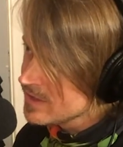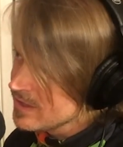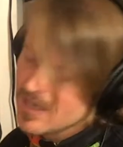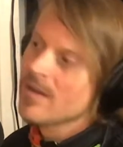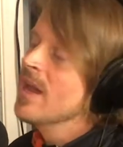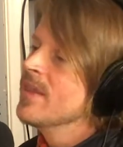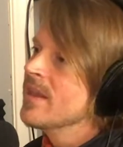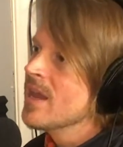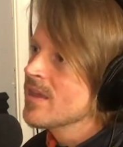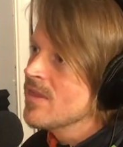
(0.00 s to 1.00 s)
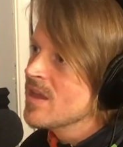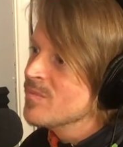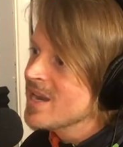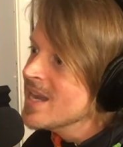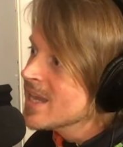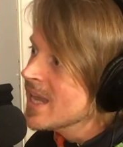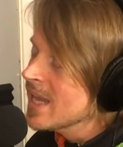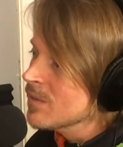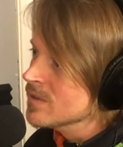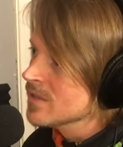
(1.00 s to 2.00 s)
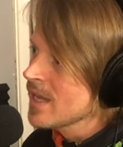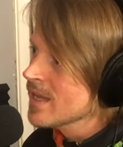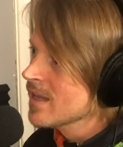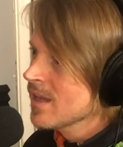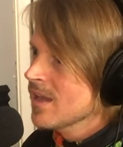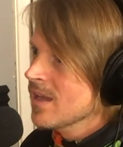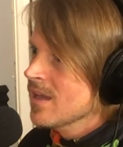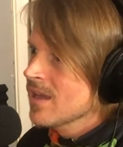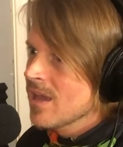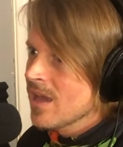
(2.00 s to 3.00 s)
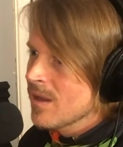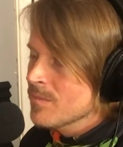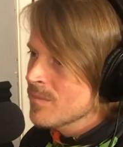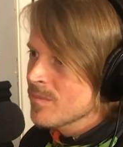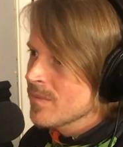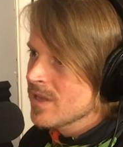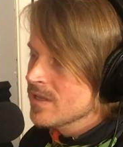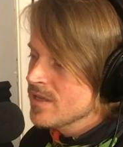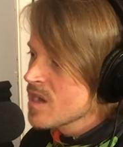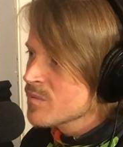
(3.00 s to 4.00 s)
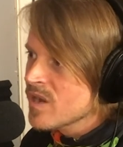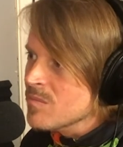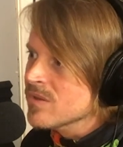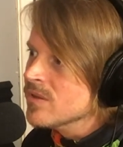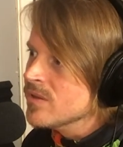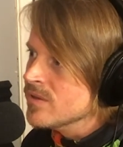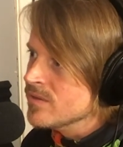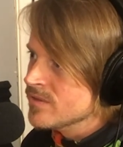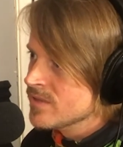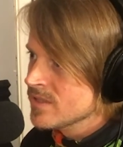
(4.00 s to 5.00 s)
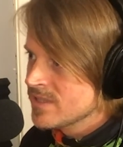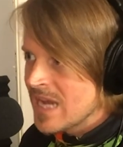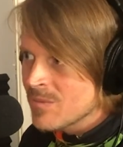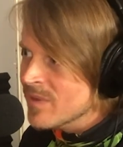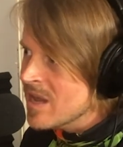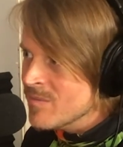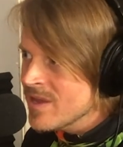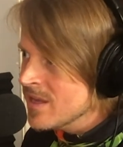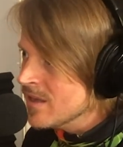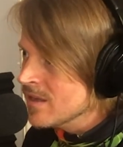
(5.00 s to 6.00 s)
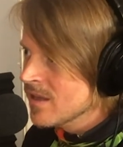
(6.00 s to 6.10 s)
and then Benny King was like, Young Boy Blues, Stand By Me,